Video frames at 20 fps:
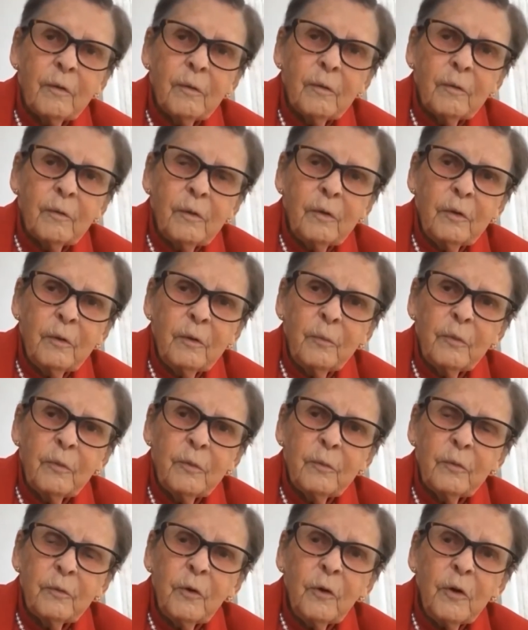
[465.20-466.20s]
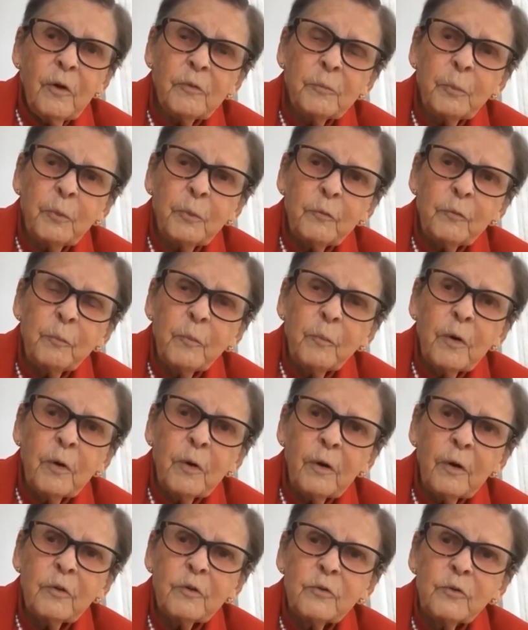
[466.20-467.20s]
The Gospel of
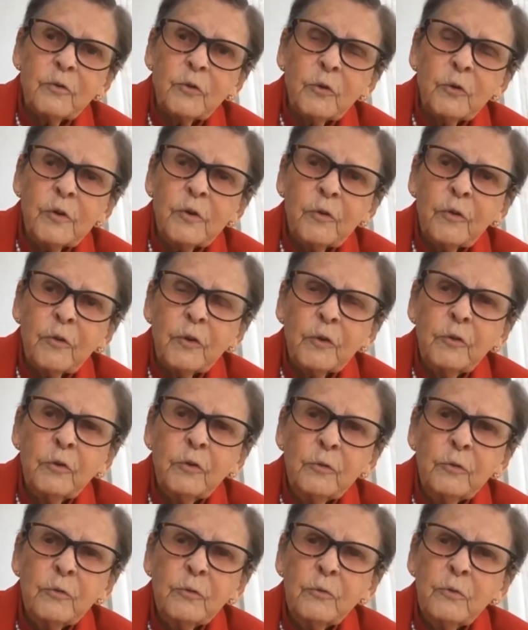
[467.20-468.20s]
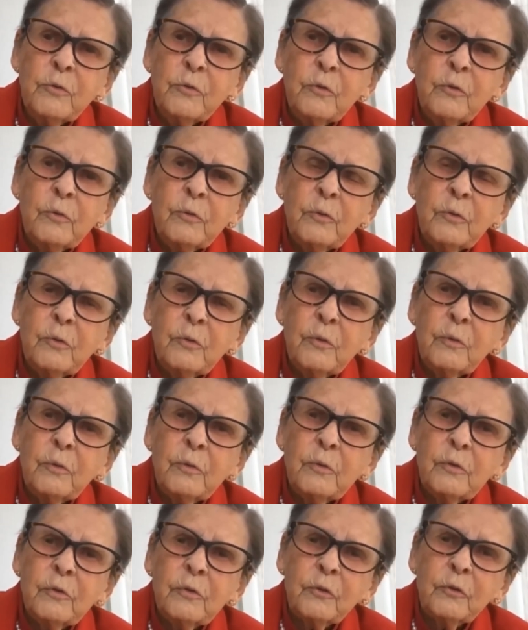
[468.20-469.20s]
Mark joins the two
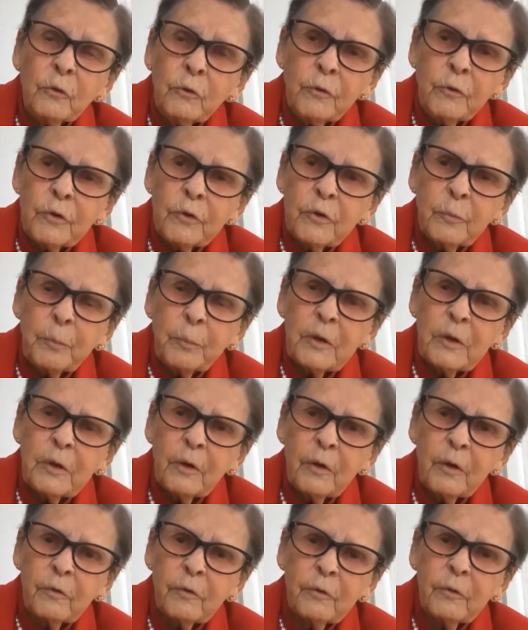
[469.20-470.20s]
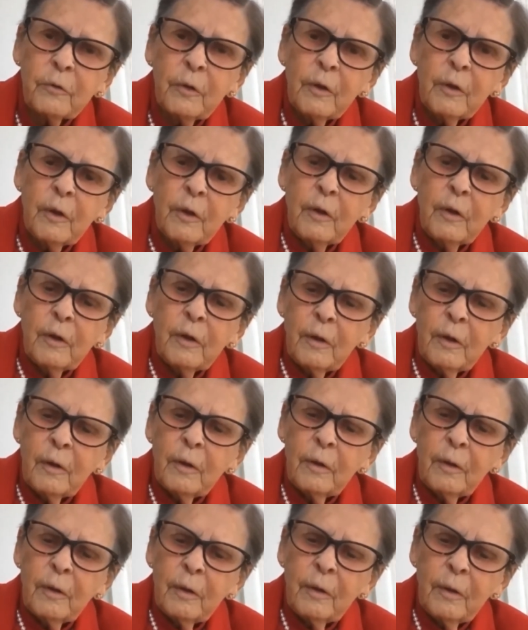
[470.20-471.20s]
stories because
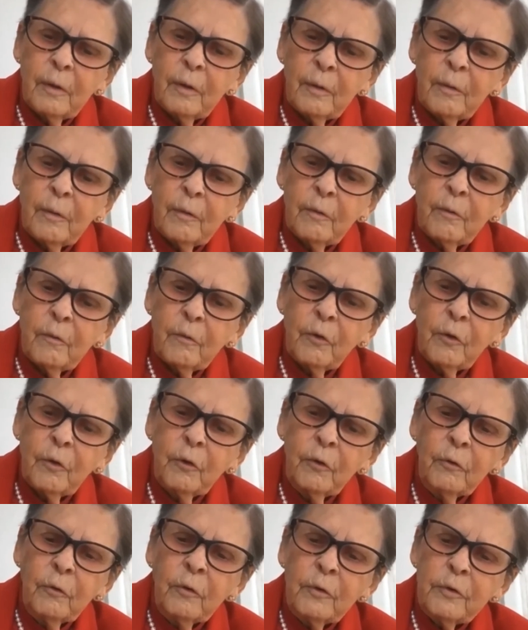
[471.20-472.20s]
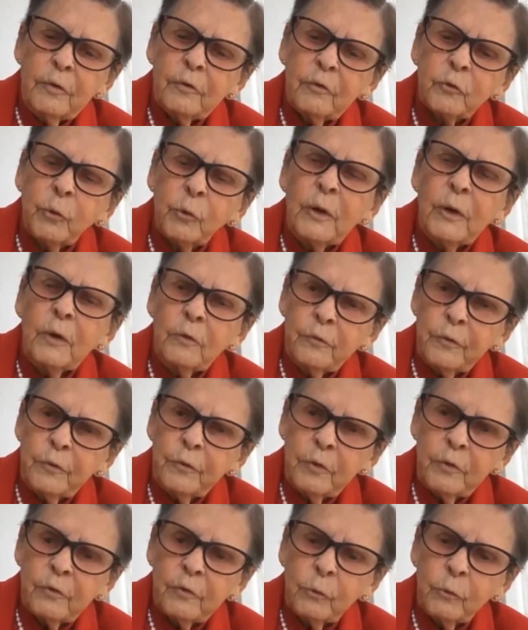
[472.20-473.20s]
the girl is 12
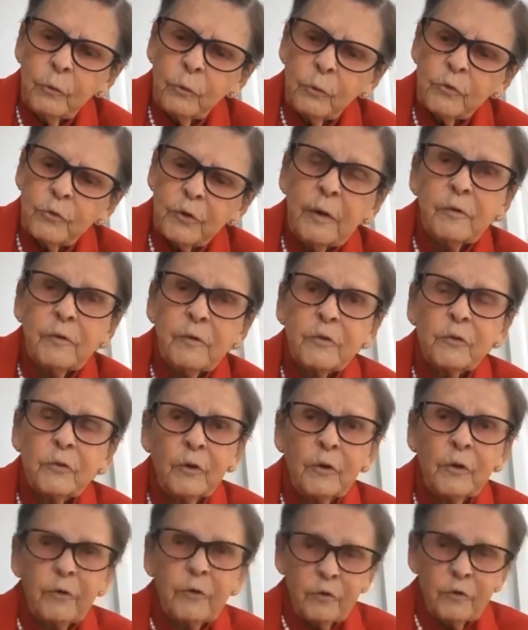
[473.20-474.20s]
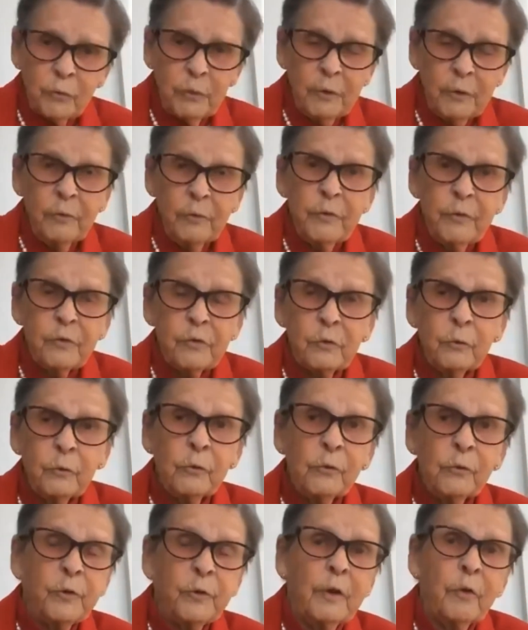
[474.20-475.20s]
years old. Jairus' daughter is 12 years
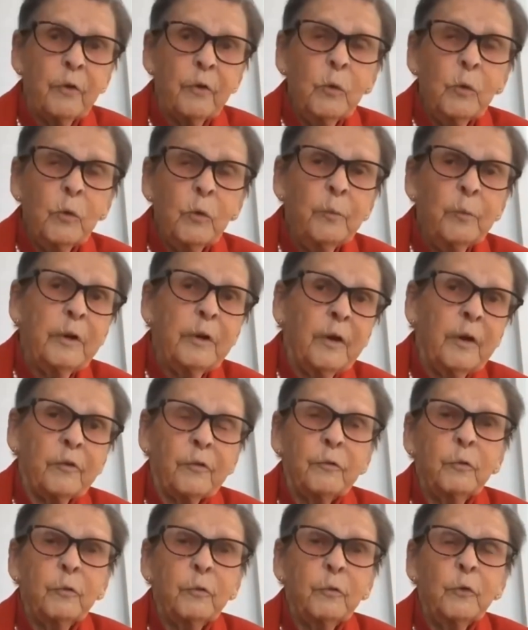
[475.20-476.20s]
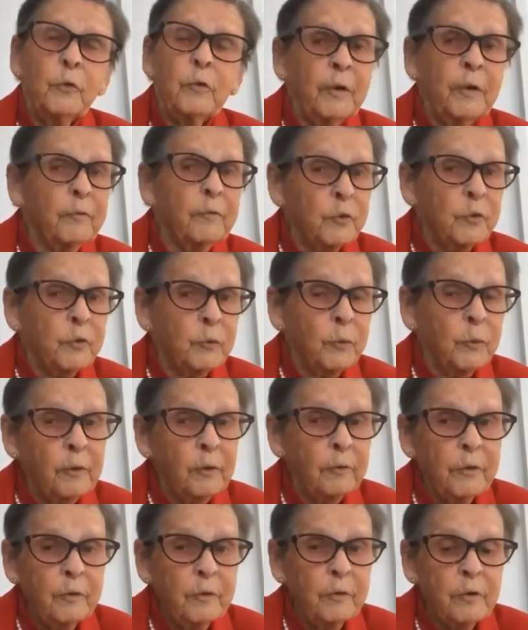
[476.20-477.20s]
old, and the woman has the flow of blood for 12
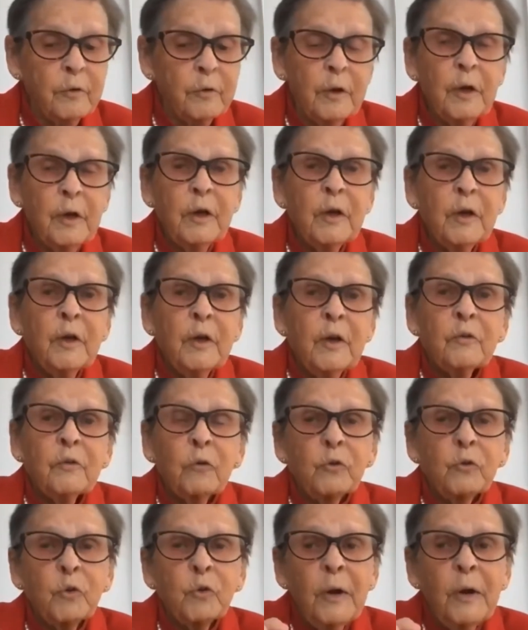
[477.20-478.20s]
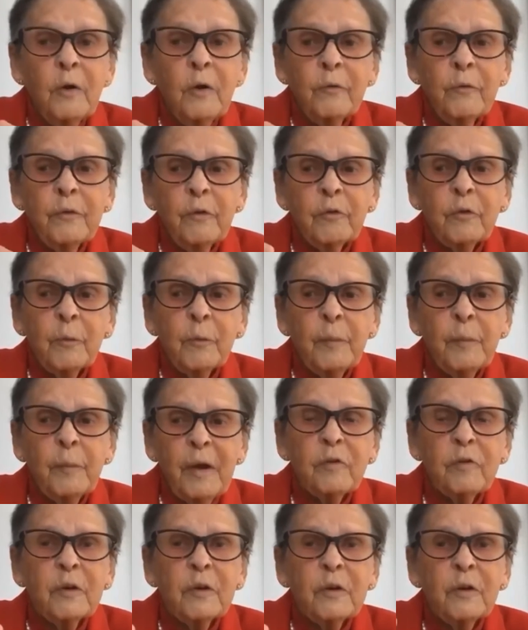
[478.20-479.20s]
years. So 12 is the
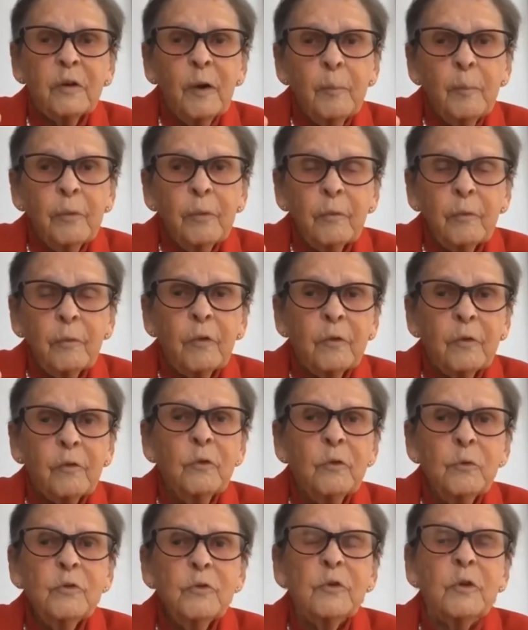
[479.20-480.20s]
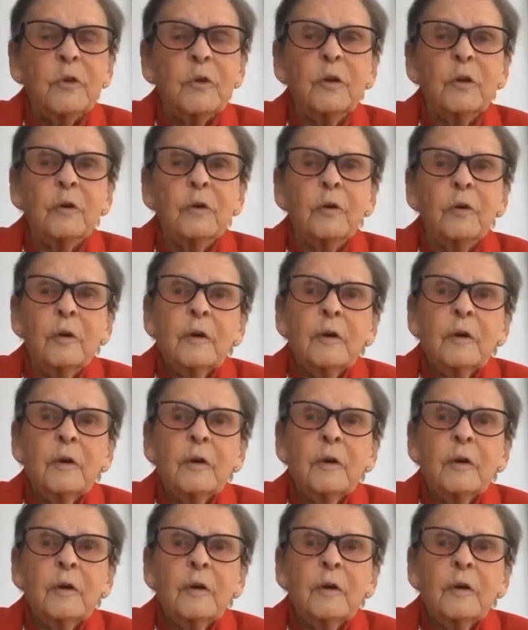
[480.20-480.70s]
magic number that's used here.